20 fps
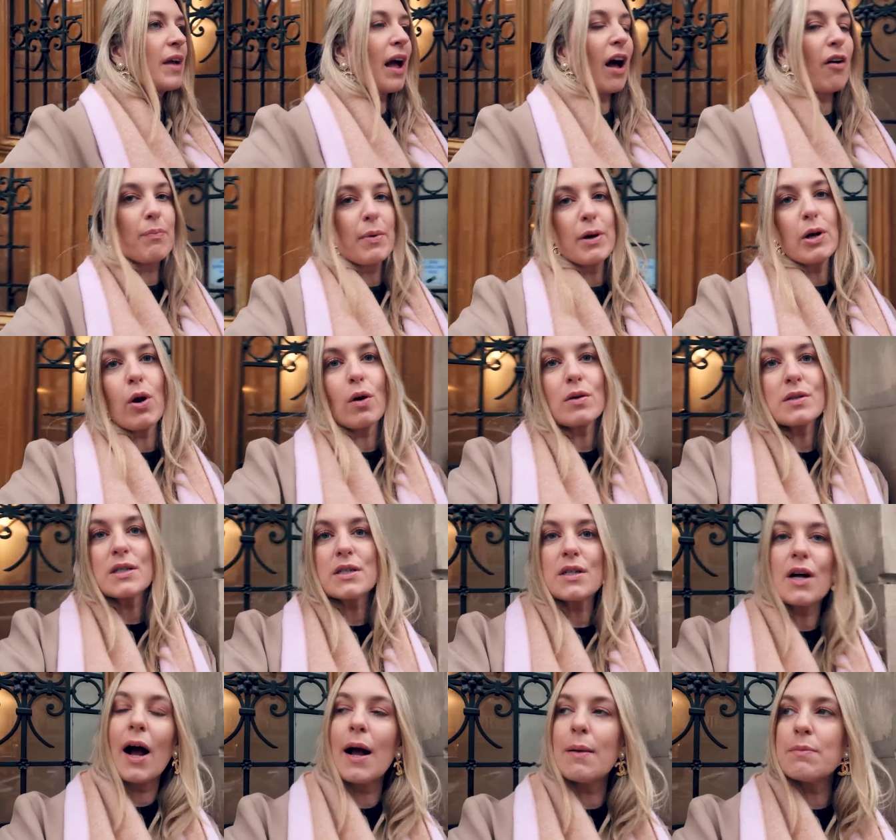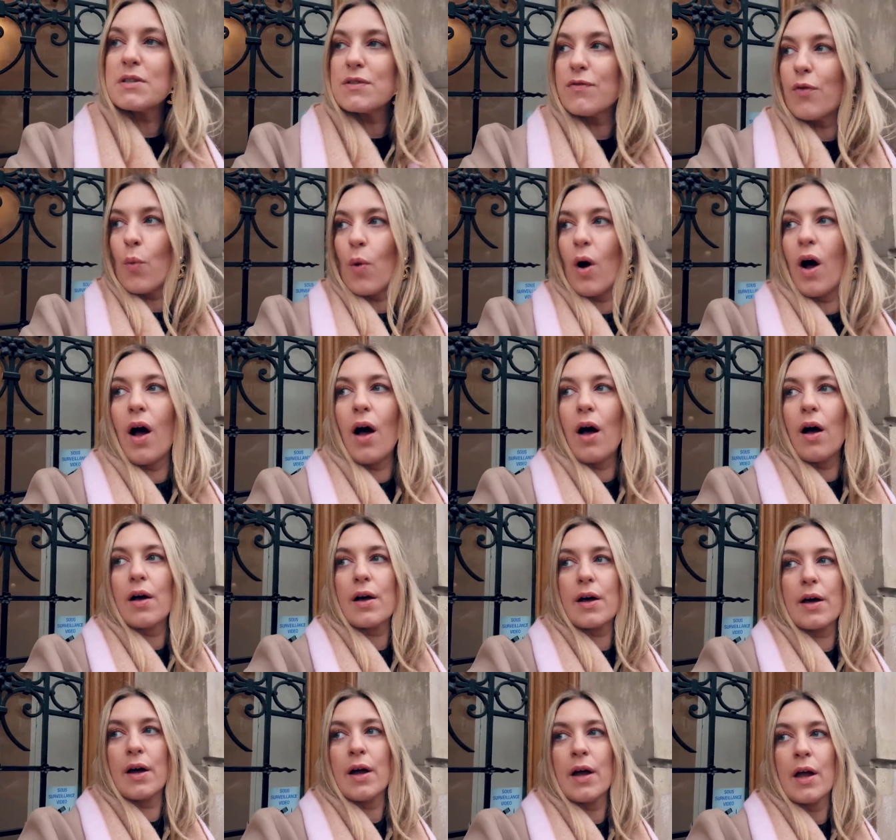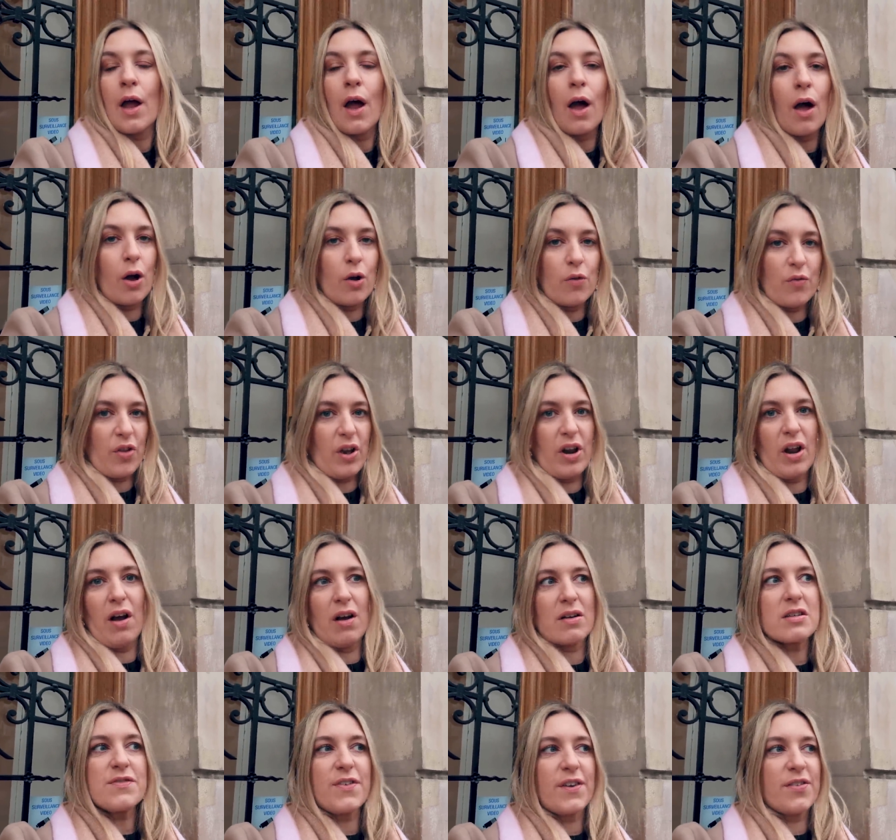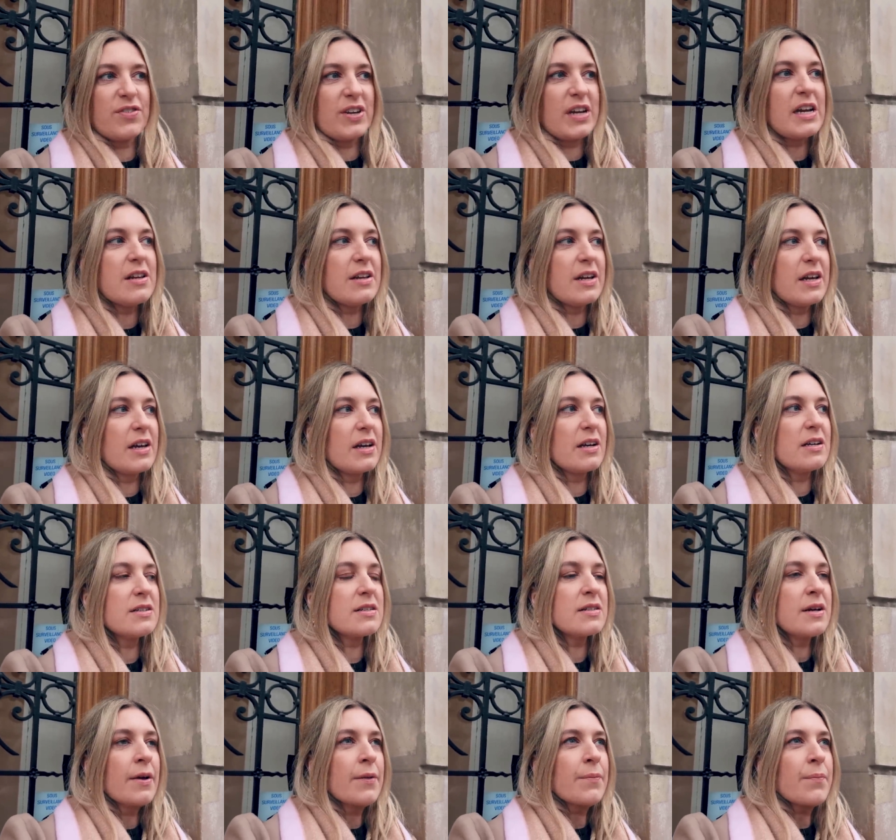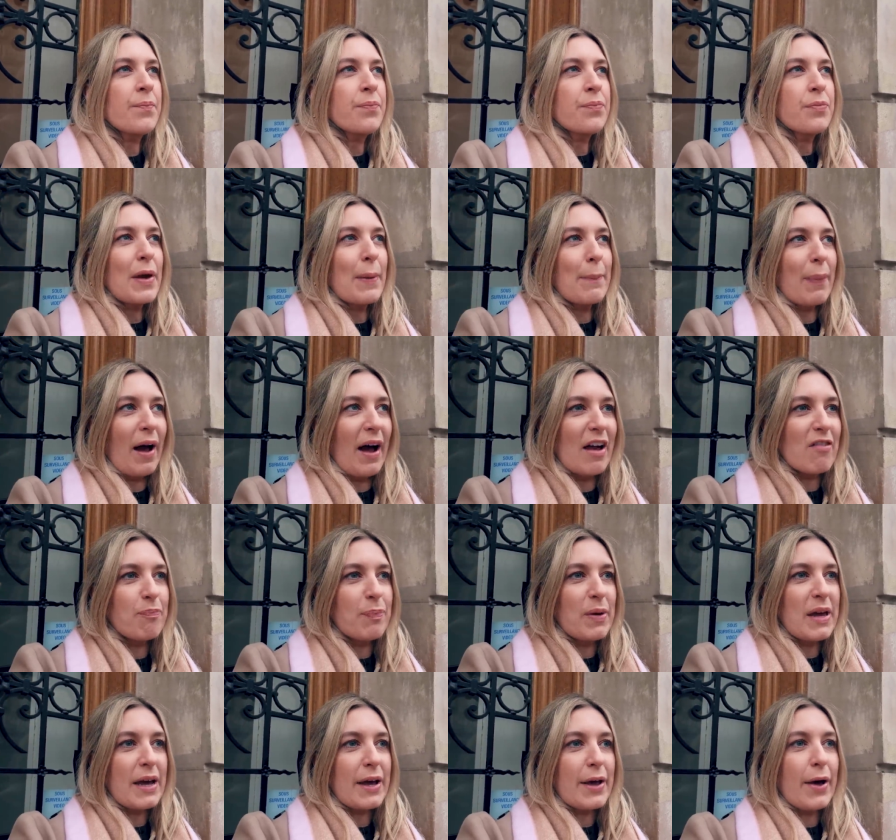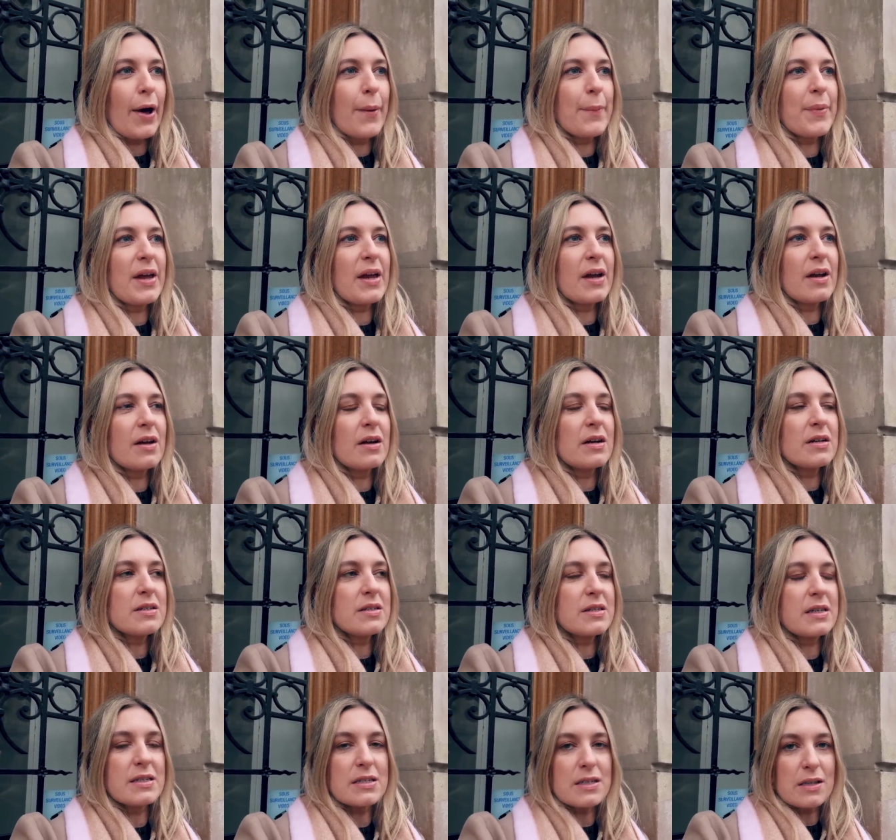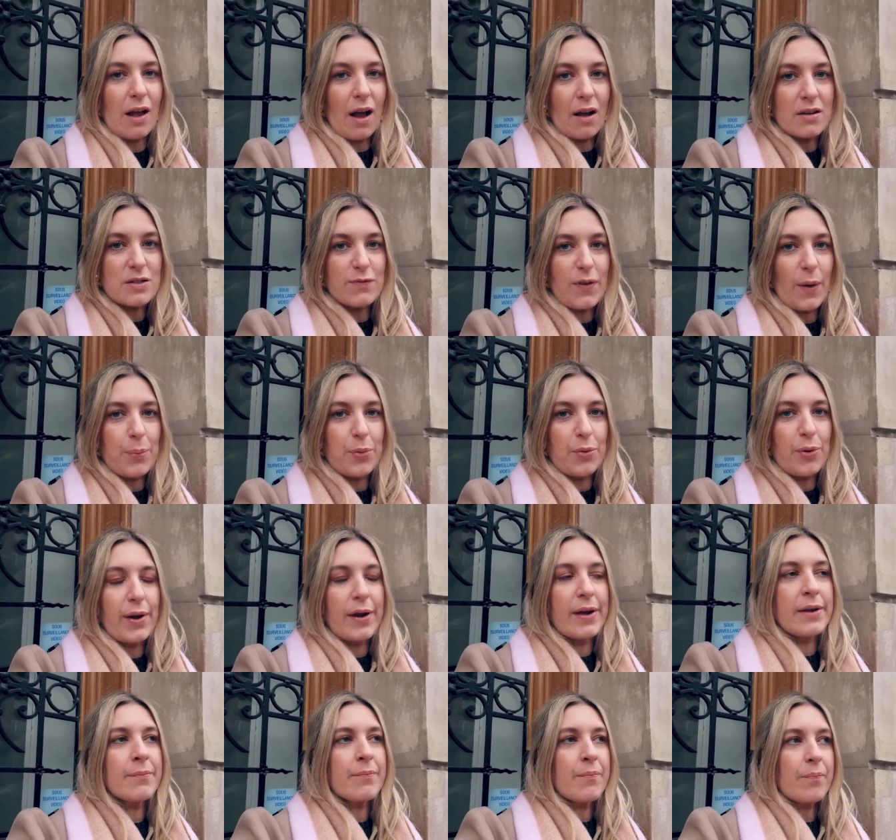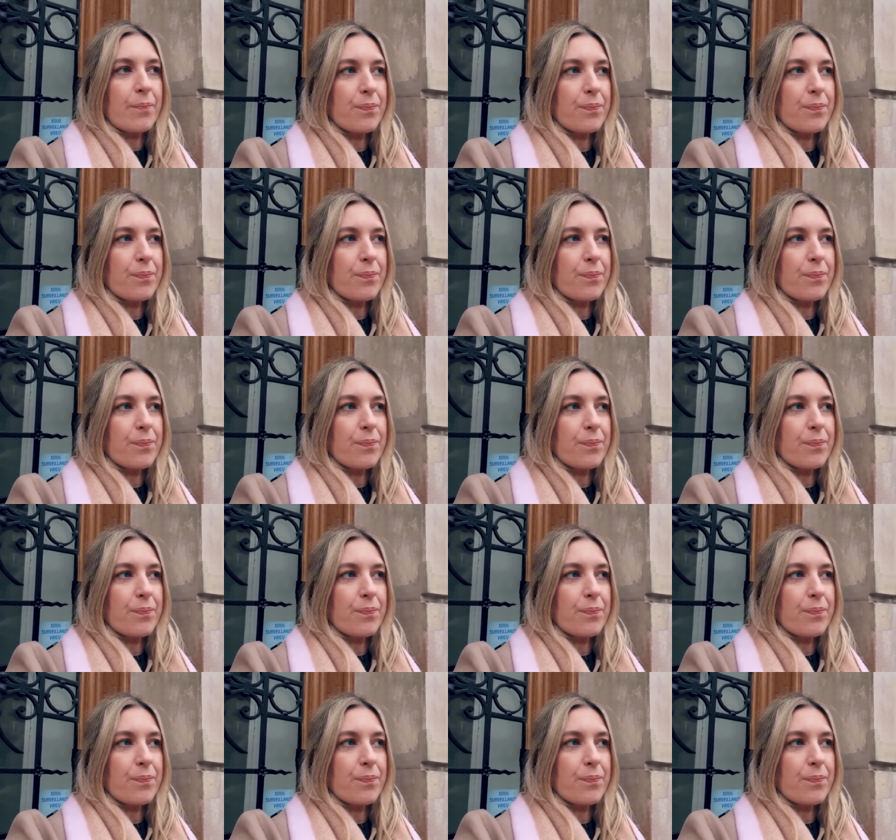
I've been lots of times for work over the last 15 years, but I've been coming since last February.